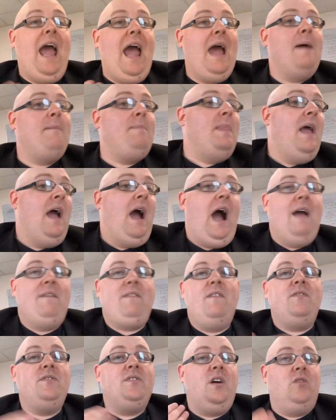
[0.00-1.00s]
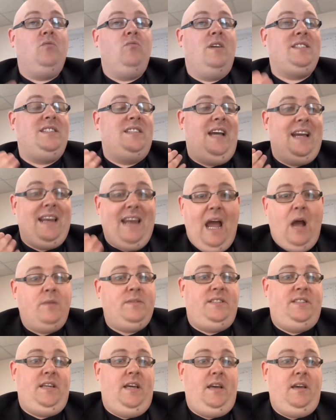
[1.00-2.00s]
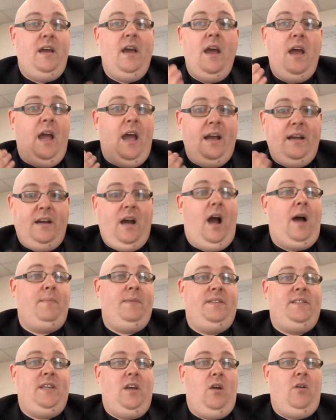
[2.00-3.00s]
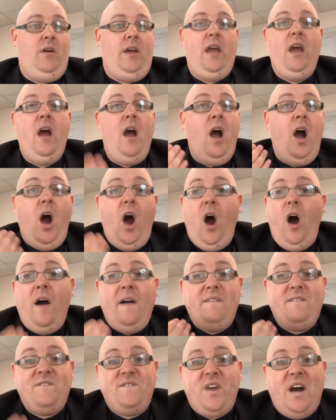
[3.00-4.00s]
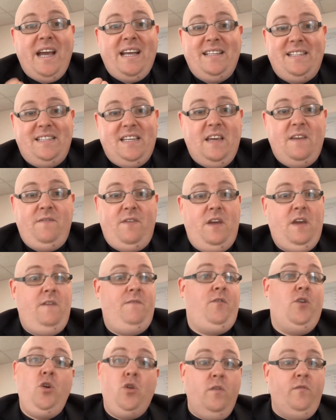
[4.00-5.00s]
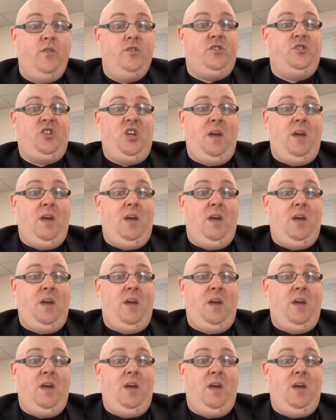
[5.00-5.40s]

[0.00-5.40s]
And I've even done wrestling announcing and commentary on Fight TV for Universal